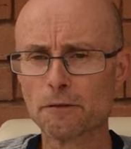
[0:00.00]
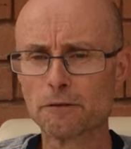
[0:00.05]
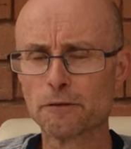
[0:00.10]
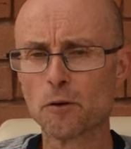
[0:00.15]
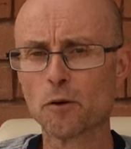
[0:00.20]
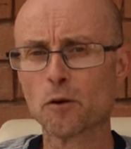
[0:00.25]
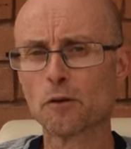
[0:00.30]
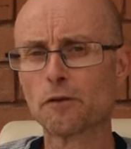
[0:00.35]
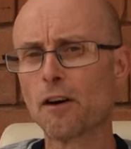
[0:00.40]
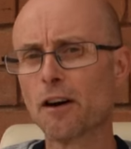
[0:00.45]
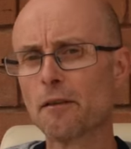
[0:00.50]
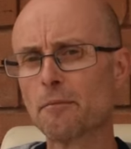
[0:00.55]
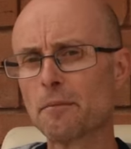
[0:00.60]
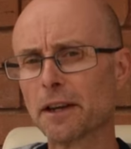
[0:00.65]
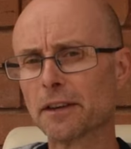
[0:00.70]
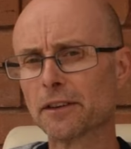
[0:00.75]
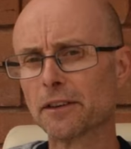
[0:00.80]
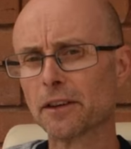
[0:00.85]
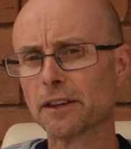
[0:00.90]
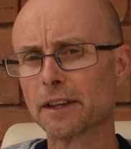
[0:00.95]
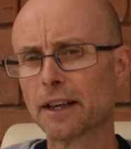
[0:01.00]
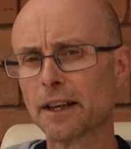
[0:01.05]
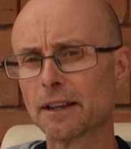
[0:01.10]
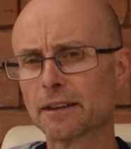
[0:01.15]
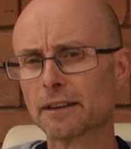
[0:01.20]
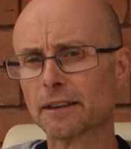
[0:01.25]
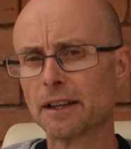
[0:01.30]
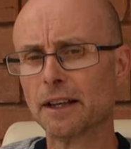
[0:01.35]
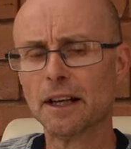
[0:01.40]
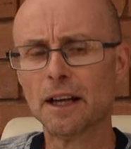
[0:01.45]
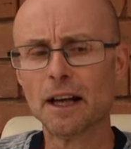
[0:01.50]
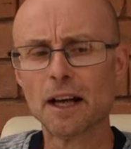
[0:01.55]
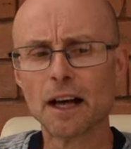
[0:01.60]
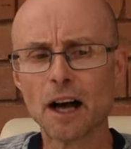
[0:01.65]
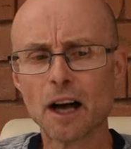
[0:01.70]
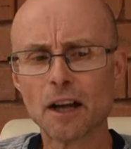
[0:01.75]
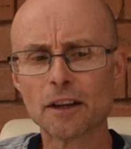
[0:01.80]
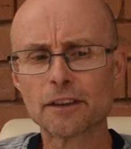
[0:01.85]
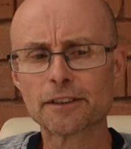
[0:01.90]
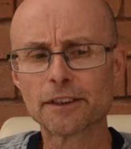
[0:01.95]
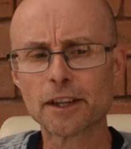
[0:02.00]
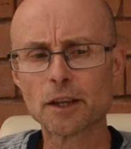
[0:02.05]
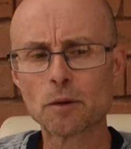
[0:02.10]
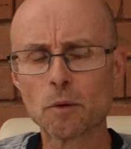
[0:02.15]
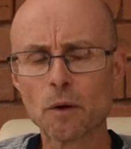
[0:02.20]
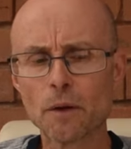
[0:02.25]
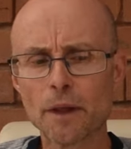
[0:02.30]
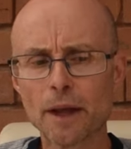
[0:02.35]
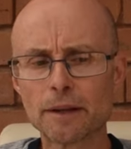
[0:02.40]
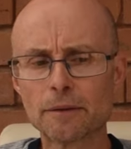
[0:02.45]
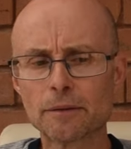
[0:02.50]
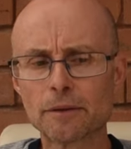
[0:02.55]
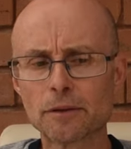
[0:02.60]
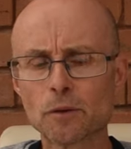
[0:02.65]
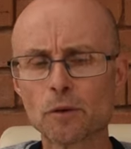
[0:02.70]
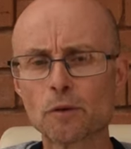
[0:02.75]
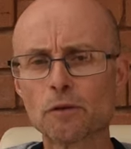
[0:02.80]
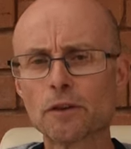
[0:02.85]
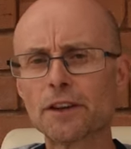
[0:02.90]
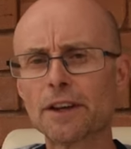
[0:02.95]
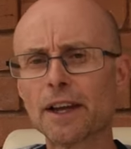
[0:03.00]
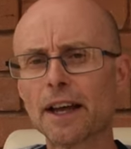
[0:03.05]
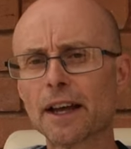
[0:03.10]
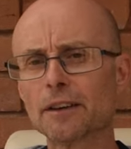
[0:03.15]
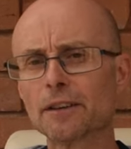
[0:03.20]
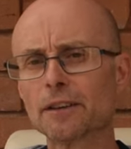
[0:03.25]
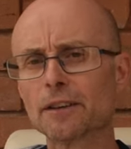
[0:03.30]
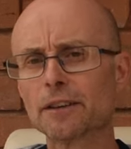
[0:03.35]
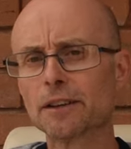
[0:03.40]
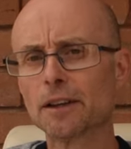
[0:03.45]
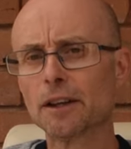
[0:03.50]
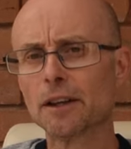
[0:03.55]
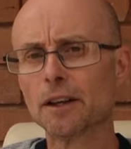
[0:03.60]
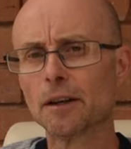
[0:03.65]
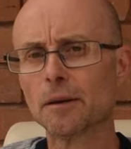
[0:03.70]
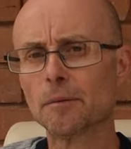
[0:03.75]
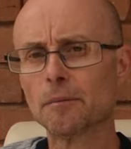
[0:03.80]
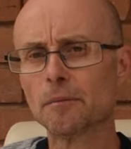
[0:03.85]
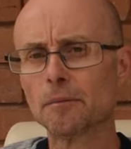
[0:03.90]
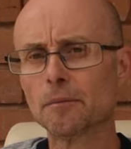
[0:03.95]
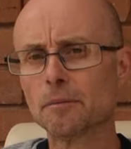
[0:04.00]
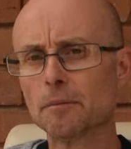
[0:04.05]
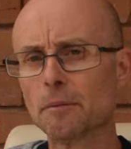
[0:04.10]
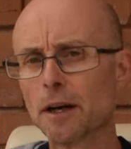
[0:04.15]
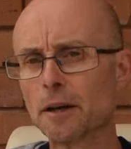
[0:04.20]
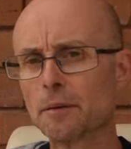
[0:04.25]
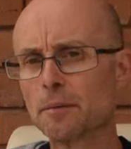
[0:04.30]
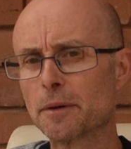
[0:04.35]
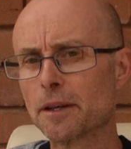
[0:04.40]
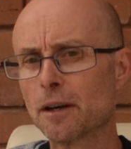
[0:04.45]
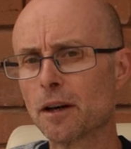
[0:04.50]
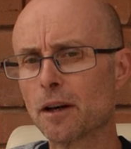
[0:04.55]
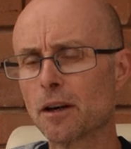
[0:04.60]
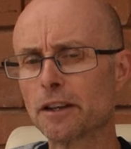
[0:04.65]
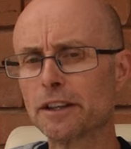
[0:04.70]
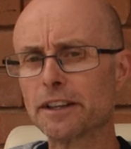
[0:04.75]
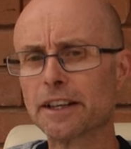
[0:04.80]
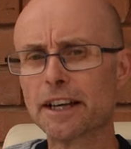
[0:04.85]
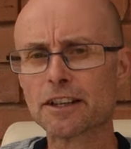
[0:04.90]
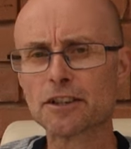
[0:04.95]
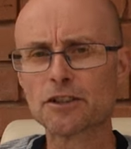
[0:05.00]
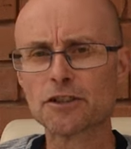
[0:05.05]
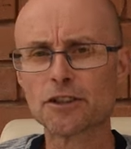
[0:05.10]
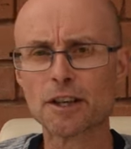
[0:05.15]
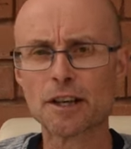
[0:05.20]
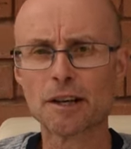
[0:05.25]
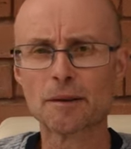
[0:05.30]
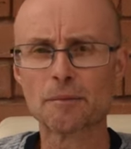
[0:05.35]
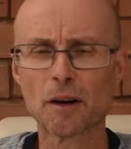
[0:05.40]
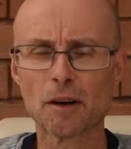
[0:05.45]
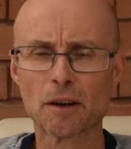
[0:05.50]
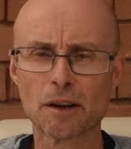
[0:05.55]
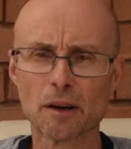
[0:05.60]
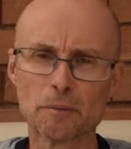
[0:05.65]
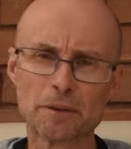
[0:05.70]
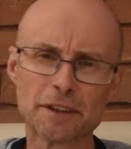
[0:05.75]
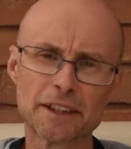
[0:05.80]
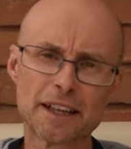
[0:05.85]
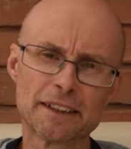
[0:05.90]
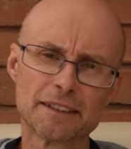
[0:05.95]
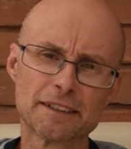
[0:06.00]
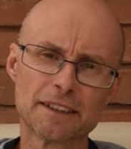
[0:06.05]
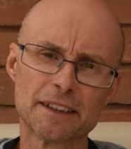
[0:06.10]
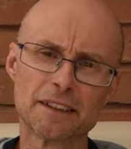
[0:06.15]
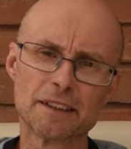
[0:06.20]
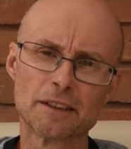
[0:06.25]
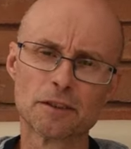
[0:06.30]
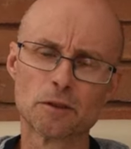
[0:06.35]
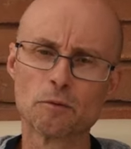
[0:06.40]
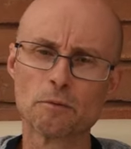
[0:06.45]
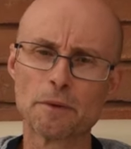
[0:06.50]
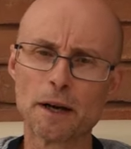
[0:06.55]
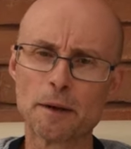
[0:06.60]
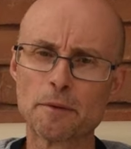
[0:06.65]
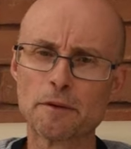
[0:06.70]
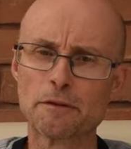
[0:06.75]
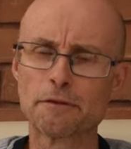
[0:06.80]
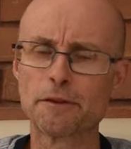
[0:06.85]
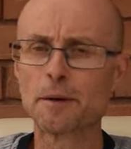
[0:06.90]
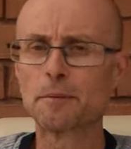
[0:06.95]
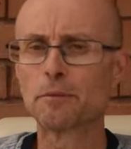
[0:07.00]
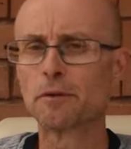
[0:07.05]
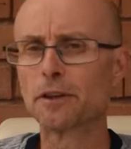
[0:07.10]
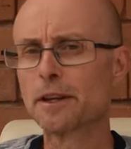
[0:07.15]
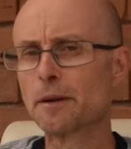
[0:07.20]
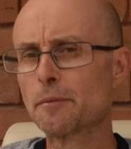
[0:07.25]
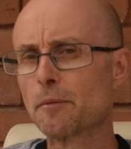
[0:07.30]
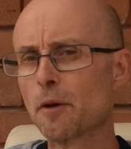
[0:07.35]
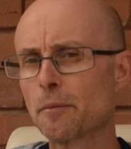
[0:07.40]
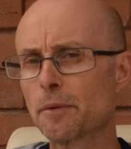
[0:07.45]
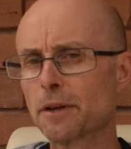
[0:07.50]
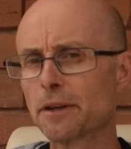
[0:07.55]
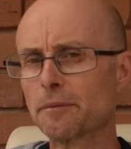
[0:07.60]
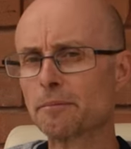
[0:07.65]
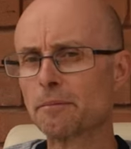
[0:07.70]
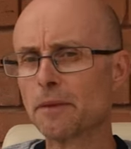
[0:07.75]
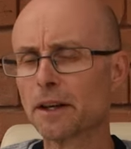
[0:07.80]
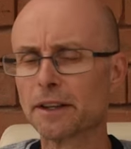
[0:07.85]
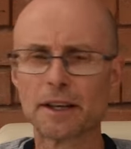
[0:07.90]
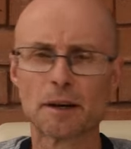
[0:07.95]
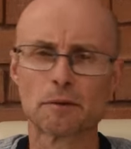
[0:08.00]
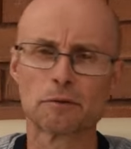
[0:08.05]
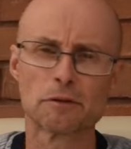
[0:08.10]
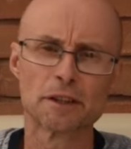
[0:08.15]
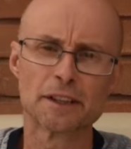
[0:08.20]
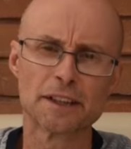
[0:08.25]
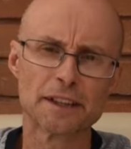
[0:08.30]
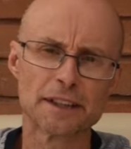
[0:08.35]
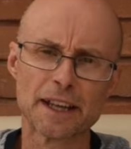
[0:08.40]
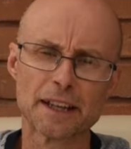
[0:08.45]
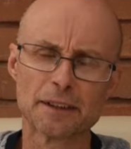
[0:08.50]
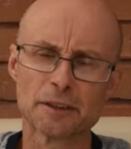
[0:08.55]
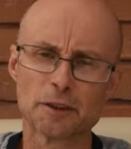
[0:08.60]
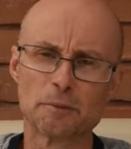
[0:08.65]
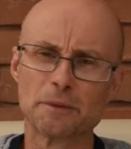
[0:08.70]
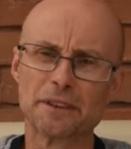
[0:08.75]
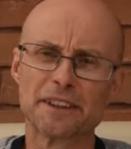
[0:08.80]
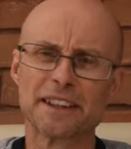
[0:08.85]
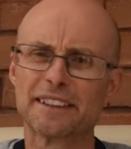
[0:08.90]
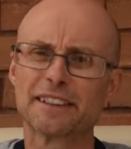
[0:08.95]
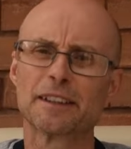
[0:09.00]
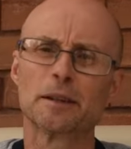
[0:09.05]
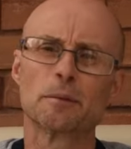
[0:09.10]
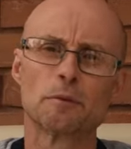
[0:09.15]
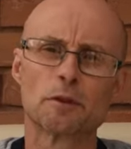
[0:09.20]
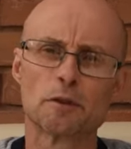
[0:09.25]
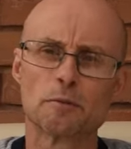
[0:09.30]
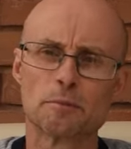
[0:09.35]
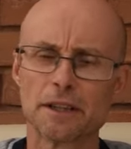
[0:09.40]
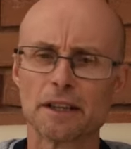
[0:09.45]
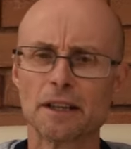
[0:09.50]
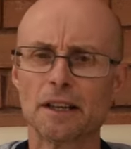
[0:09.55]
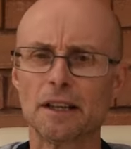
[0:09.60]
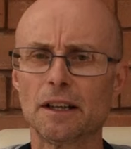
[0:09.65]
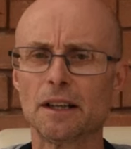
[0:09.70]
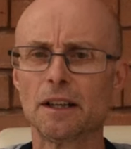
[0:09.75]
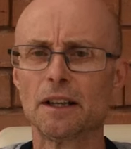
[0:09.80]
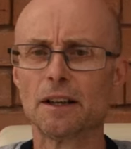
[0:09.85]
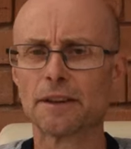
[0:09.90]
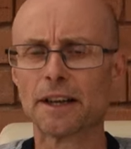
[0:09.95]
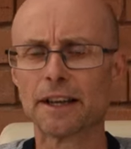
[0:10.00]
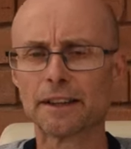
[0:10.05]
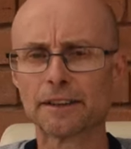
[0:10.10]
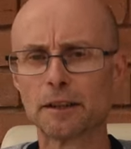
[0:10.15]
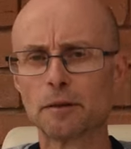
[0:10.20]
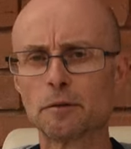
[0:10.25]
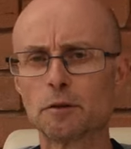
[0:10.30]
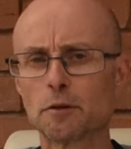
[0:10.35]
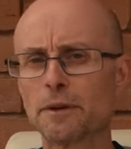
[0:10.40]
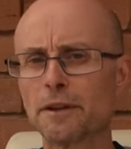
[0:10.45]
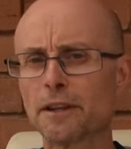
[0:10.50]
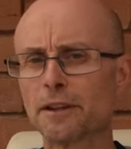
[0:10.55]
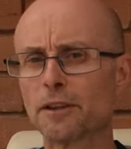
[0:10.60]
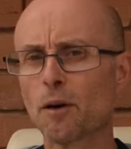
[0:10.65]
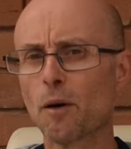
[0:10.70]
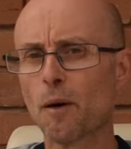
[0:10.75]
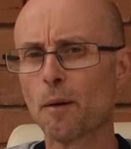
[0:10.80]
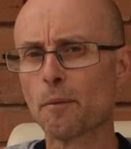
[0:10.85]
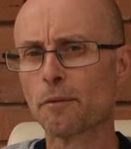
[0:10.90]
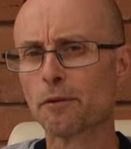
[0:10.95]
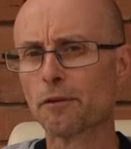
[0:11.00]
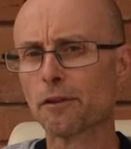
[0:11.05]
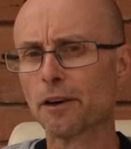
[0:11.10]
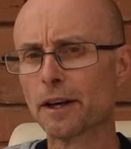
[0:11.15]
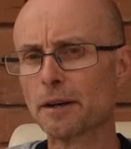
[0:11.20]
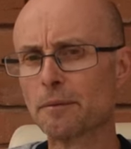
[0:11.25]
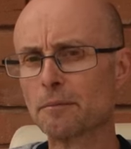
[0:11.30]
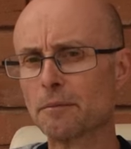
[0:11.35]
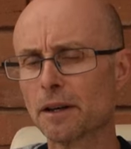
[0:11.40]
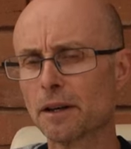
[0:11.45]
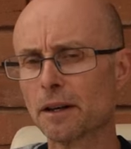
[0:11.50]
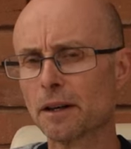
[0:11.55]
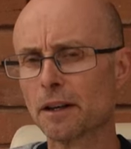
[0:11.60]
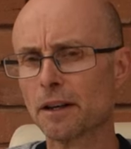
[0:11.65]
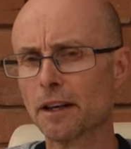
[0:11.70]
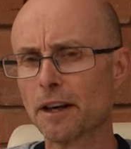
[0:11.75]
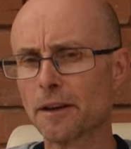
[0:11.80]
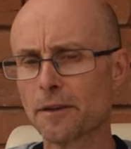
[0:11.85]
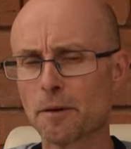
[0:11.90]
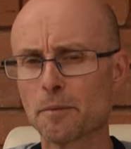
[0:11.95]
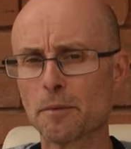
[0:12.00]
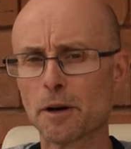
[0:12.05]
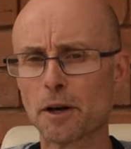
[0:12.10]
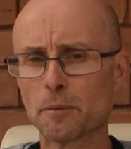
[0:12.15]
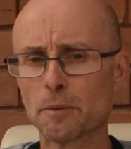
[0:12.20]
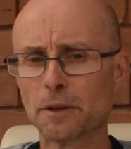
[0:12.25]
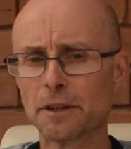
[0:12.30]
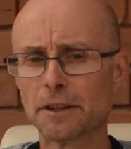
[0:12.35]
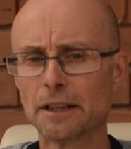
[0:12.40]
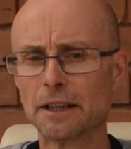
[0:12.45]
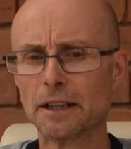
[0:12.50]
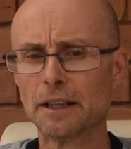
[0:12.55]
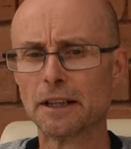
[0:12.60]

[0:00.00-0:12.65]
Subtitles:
or 5 months, I guess. See what they sort of announce, maybe early next year. I'm guessing sort of maybe February there might be another announcement. That seems to be the time frame at the moment.